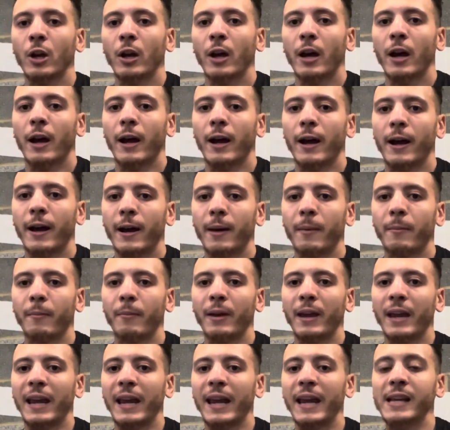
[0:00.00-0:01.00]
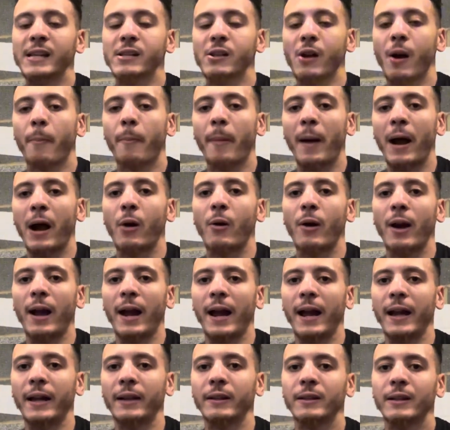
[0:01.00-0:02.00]
It is our power
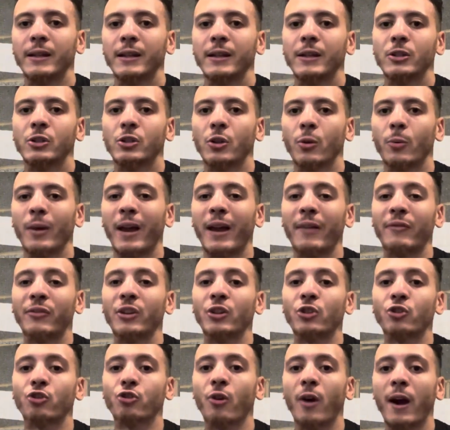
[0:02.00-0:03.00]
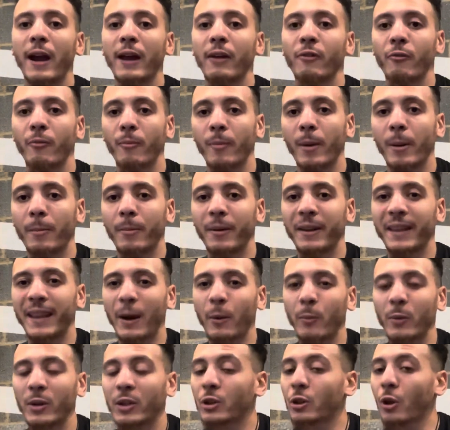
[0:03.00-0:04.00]
hand, so we have to try and remember that
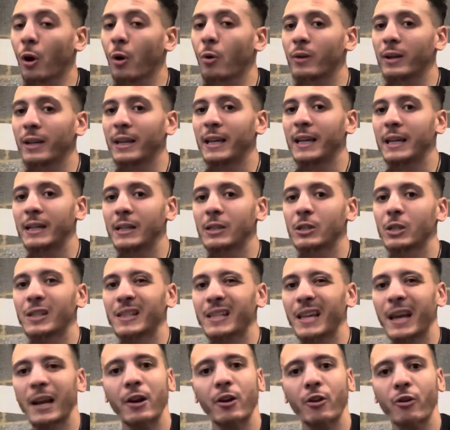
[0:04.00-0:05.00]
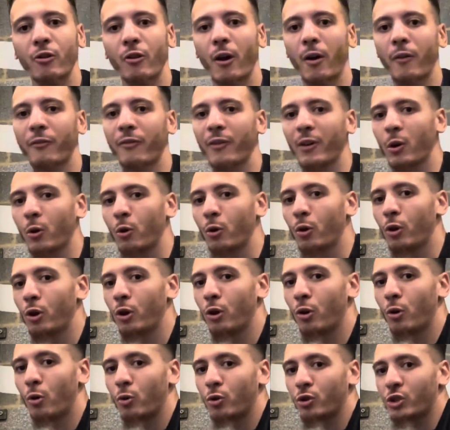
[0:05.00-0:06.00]
we don't need to telegraph it or
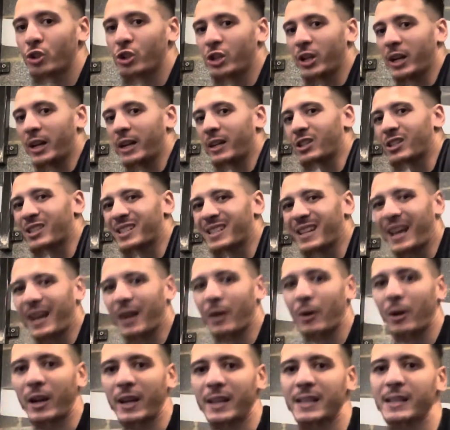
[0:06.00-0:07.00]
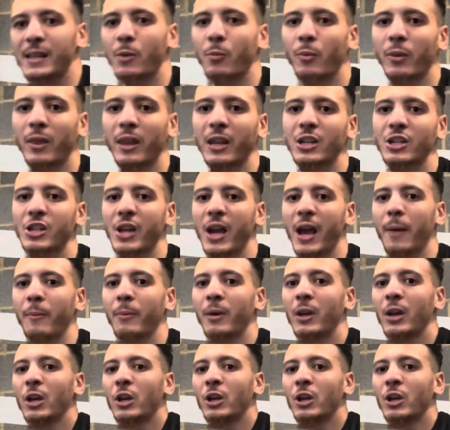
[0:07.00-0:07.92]
launch it, just like I said with the jab.